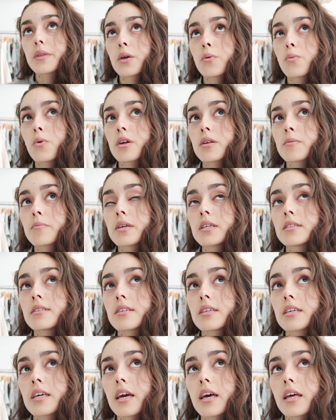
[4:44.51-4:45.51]
They wanted me
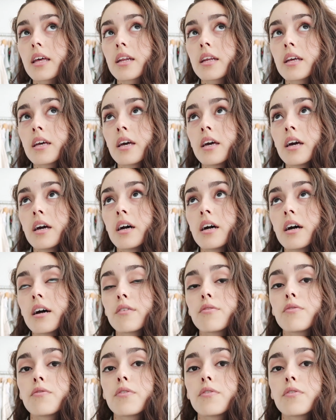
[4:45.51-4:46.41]
to get a